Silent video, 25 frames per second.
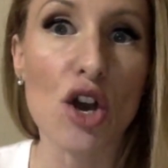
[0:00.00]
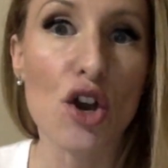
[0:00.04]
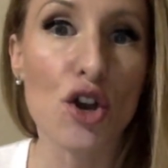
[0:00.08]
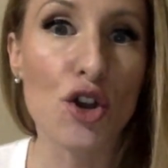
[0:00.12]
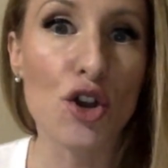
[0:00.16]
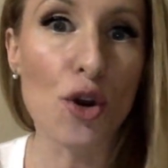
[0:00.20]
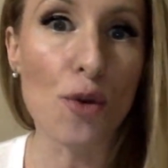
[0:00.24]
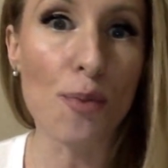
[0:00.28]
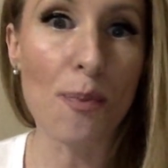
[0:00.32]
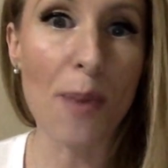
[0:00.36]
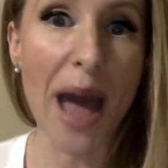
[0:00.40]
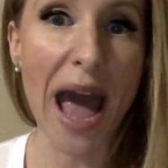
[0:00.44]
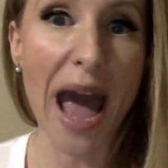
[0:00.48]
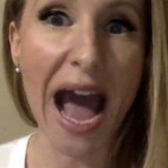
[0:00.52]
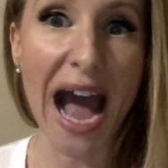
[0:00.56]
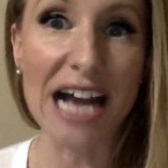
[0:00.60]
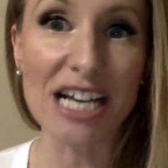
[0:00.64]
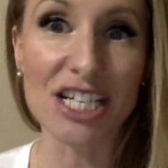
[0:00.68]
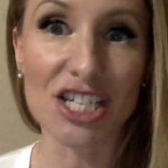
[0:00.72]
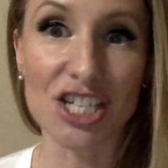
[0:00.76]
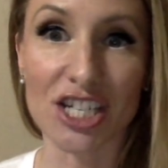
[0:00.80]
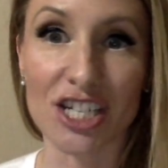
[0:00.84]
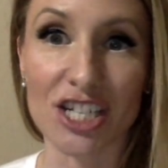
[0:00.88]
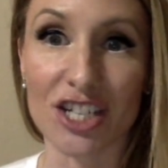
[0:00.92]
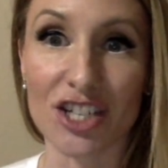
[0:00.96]
Your
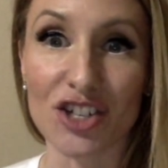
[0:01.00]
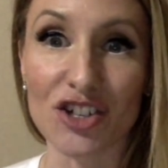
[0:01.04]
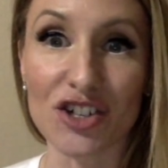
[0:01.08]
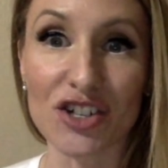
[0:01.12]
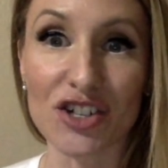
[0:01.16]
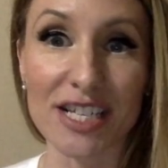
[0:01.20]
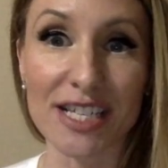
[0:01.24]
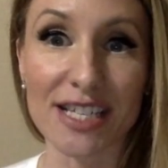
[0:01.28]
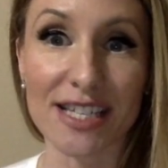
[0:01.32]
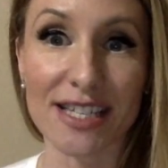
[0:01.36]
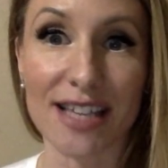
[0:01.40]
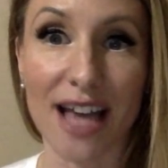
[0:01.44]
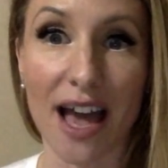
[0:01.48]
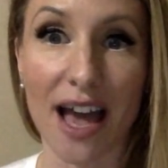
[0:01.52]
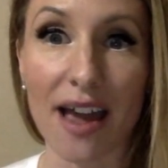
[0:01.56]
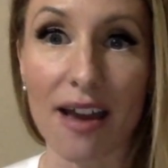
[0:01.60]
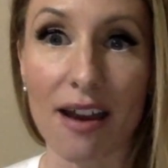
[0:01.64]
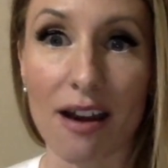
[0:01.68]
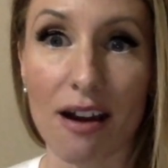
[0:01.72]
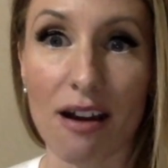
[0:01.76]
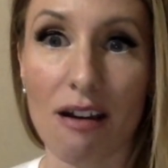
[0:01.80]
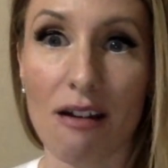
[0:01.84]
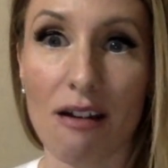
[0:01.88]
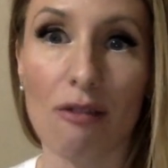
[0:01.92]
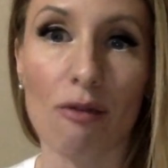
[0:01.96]
passion, your
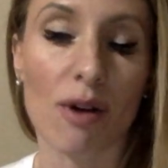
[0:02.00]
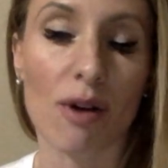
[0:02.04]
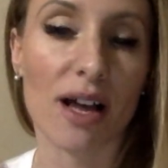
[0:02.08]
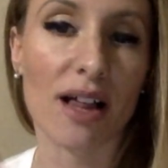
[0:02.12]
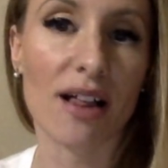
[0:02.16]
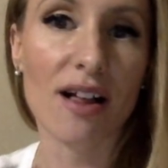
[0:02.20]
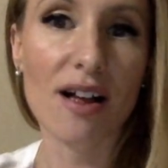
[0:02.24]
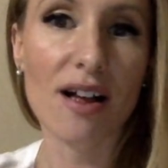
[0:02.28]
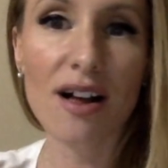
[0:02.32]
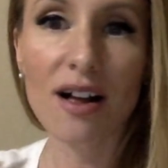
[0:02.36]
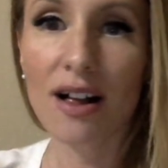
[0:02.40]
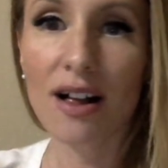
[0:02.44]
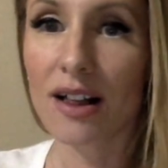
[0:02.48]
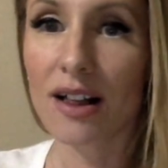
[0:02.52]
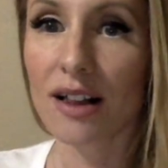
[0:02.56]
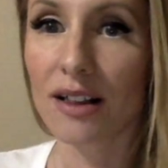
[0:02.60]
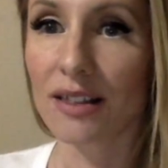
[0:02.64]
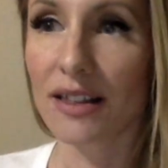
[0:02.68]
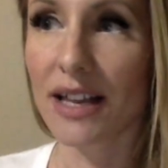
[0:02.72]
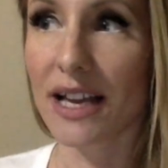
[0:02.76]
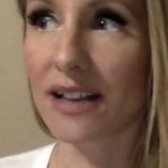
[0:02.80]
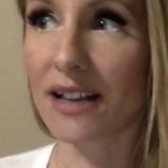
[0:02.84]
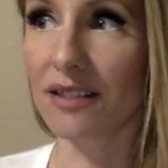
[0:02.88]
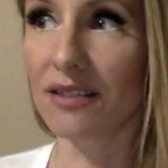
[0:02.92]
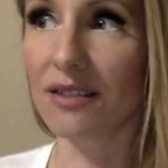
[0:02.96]
desire, what
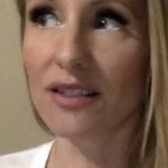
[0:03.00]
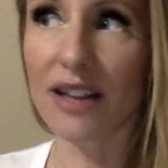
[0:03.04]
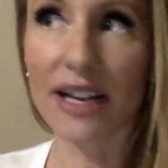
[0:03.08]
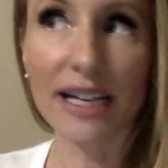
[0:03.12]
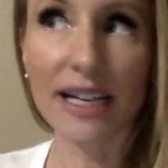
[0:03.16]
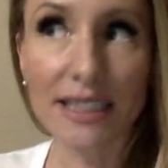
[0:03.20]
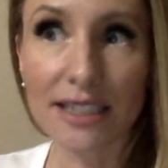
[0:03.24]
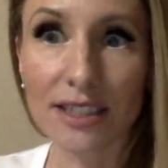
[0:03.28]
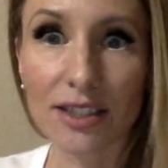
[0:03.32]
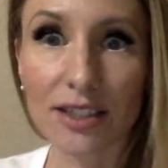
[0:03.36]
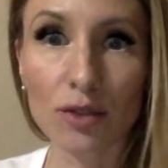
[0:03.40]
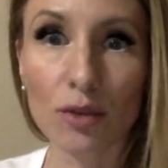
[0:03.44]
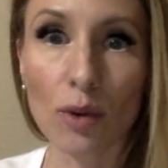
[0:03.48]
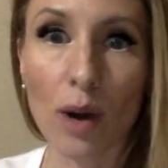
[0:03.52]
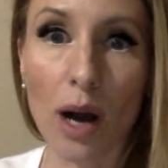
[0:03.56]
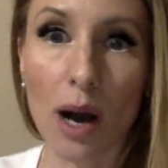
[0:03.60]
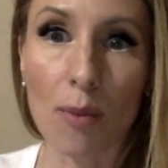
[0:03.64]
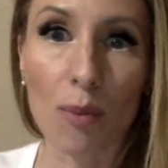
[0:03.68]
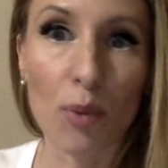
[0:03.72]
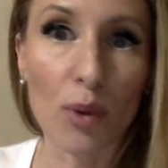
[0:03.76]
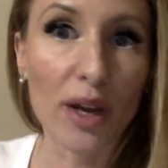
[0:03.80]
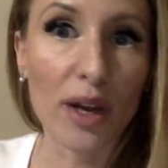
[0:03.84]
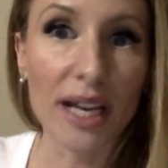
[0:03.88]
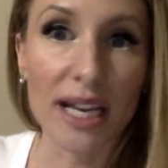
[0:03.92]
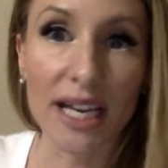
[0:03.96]
like lights you
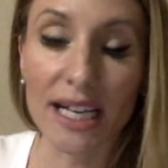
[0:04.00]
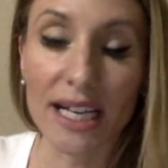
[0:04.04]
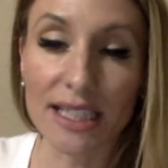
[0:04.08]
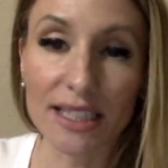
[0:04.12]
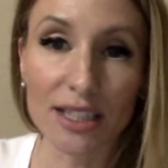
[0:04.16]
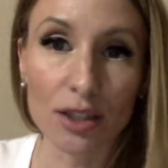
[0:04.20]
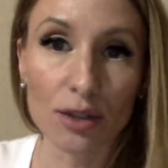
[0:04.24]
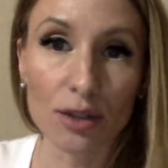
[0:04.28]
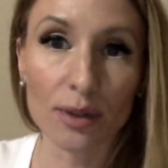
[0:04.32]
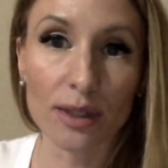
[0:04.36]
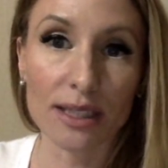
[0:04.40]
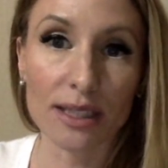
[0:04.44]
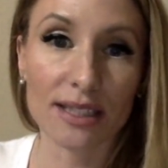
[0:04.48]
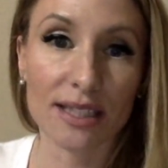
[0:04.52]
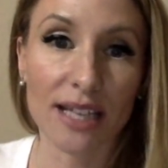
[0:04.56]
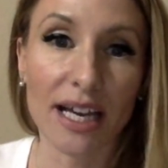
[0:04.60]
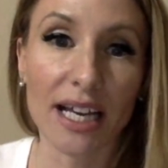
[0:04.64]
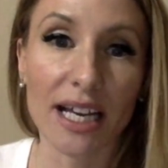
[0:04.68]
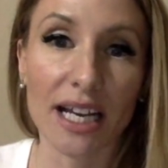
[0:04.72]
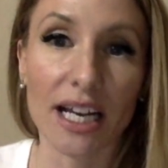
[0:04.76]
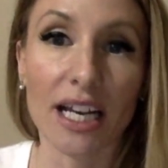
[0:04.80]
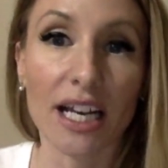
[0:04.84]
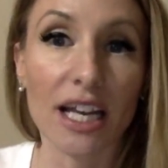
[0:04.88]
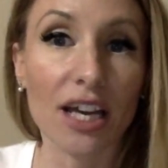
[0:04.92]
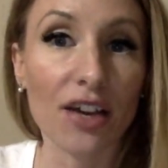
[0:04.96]
up, what gets you
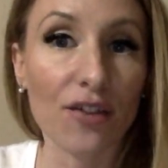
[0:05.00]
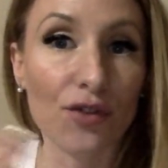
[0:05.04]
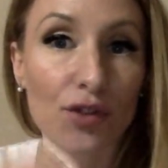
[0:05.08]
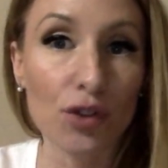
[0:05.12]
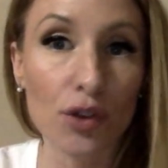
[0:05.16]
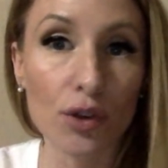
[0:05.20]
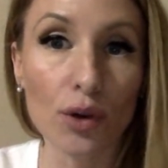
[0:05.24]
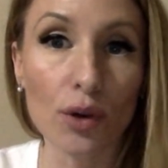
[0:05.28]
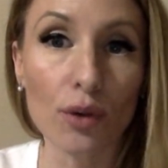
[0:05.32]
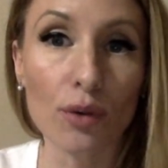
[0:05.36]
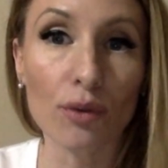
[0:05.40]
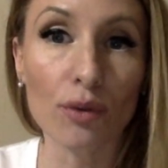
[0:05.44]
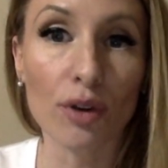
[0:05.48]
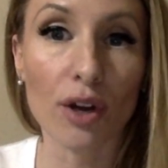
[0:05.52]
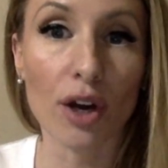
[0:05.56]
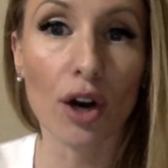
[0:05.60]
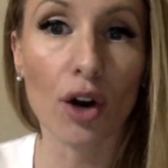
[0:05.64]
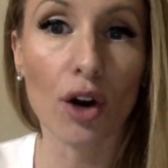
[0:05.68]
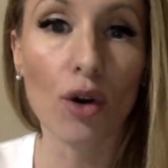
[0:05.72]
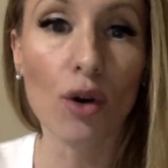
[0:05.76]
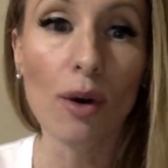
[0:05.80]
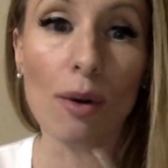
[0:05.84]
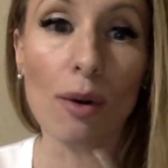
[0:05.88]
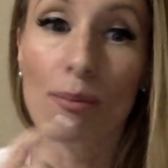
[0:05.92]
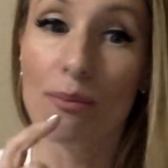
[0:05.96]
excited. If you don't
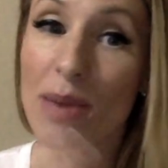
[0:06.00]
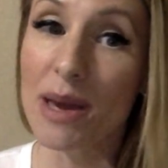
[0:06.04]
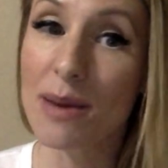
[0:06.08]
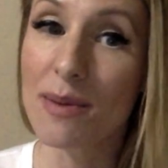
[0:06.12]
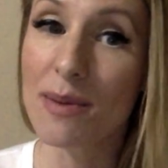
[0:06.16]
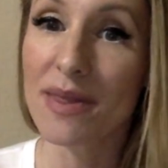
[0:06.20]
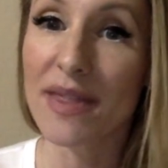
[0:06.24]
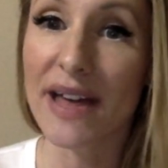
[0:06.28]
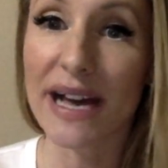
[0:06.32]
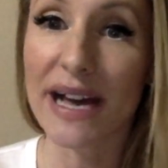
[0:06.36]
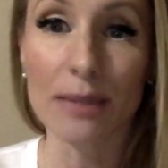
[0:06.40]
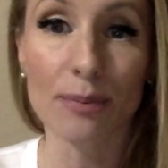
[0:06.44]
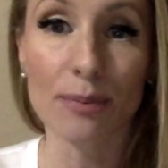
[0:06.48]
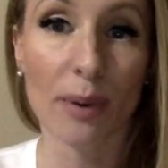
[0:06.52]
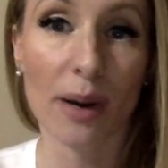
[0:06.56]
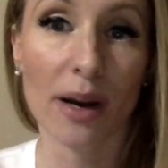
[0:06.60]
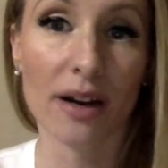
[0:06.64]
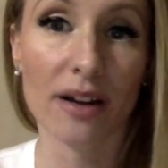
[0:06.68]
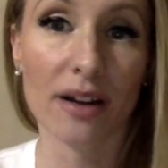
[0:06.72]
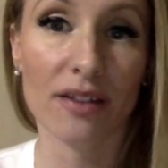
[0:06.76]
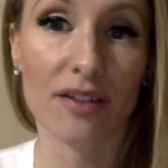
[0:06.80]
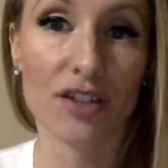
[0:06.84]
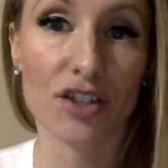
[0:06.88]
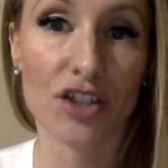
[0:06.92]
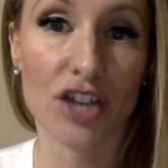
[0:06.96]
know, maybe that's part
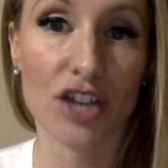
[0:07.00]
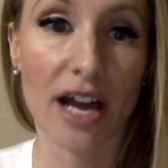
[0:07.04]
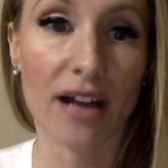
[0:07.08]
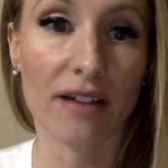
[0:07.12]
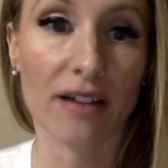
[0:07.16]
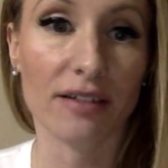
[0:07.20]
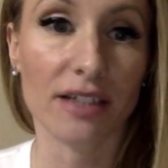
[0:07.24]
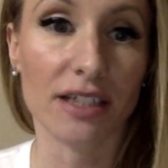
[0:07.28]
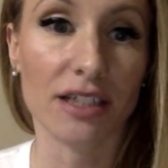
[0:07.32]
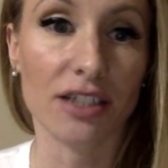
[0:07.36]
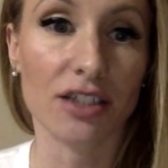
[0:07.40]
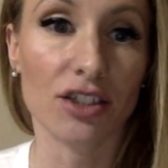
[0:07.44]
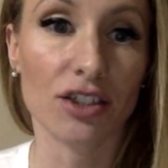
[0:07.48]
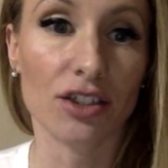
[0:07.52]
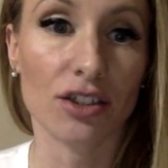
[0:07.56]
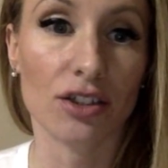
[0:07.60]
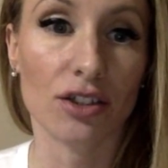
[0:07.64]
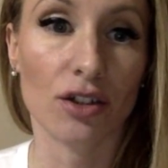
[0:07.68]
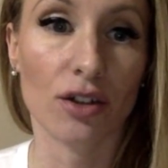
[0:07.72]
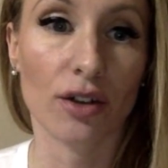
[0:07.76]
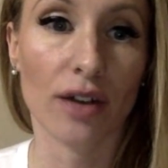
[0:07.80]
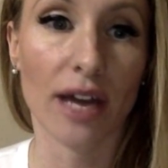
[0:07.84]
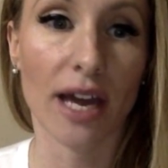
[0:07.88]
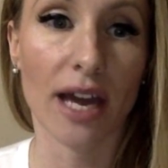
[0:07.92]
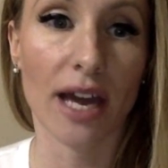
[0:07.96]
of the challenge,
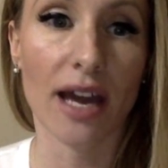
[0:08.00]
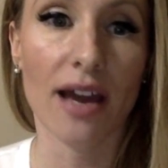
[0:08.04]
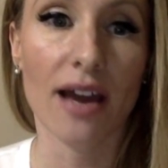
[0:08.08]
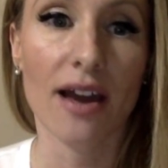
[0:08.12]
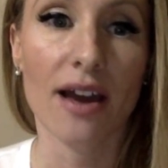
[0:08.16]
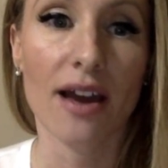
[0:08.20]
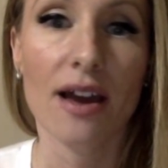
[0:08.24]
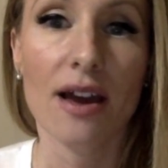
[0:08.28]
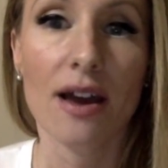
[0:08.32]
okay?